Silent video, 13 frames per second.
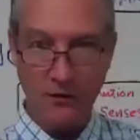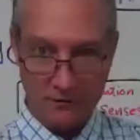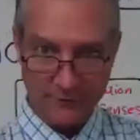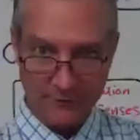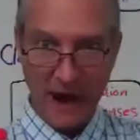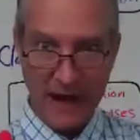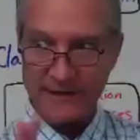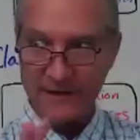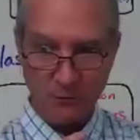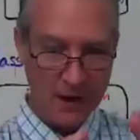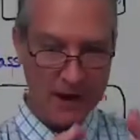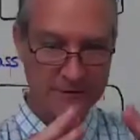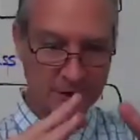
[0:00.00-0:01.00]
Find a
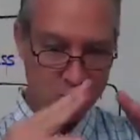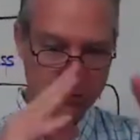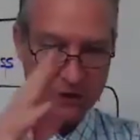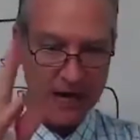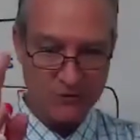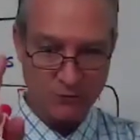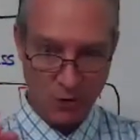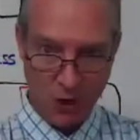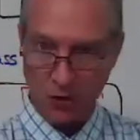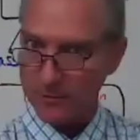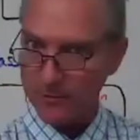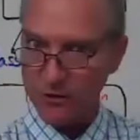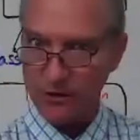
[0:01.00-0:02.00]
way that you guys would all
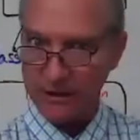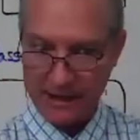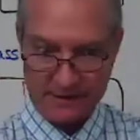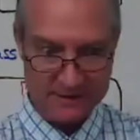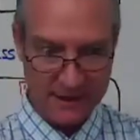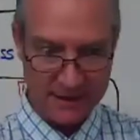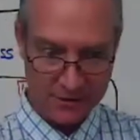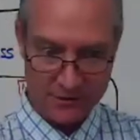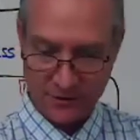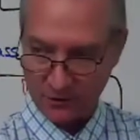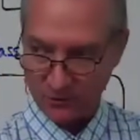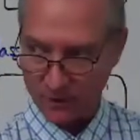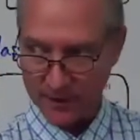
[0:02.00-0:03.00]
communicate and say, here's a
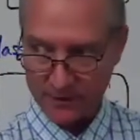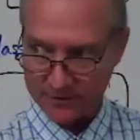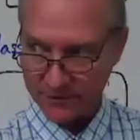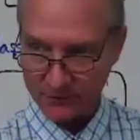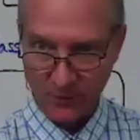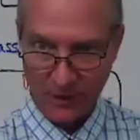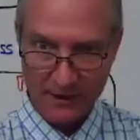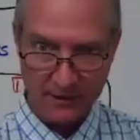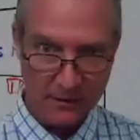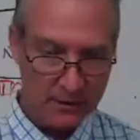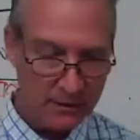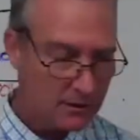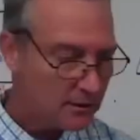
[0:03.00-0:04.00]
good way, here's a good way.
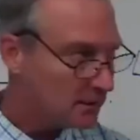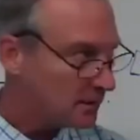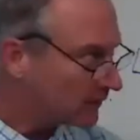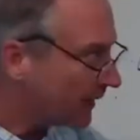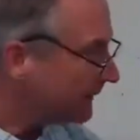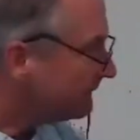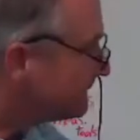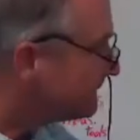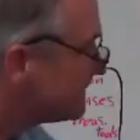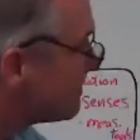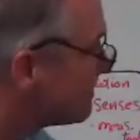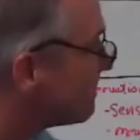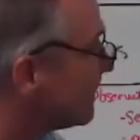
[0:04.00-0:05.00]
Okay.
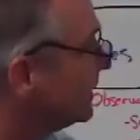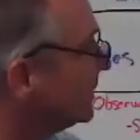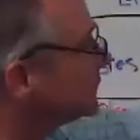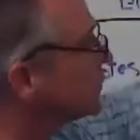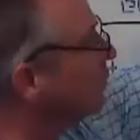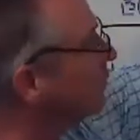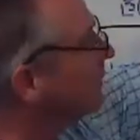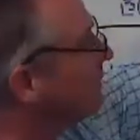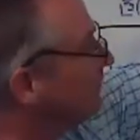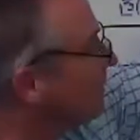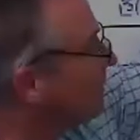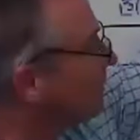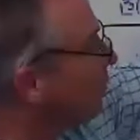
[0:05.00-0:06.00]
So
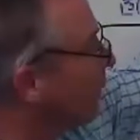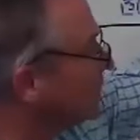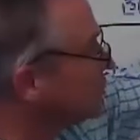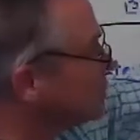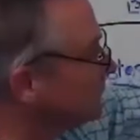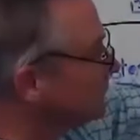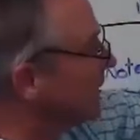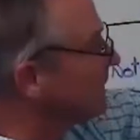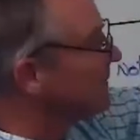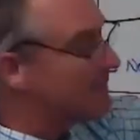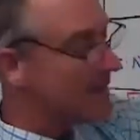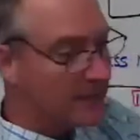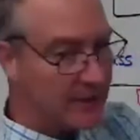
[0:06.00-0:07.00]
once you've done the
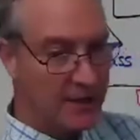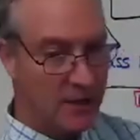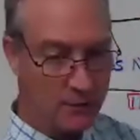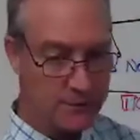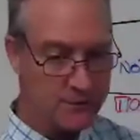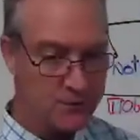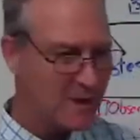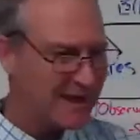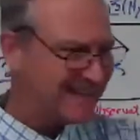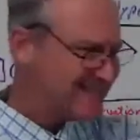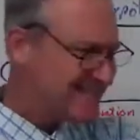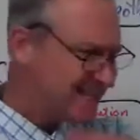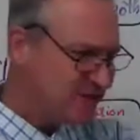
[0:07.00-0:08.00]
Mary Notes, we
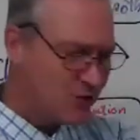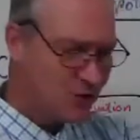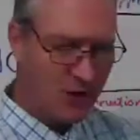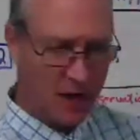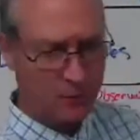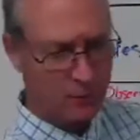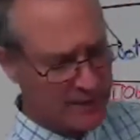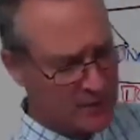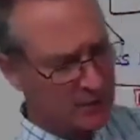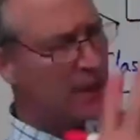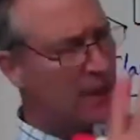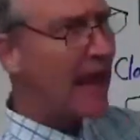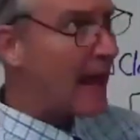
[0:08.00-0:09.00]
continue on. We do a
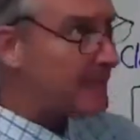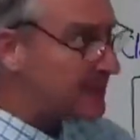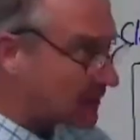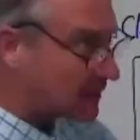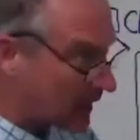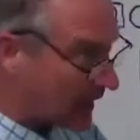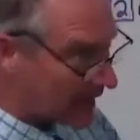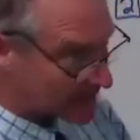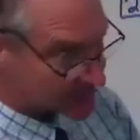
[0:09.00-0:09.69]
lab in class.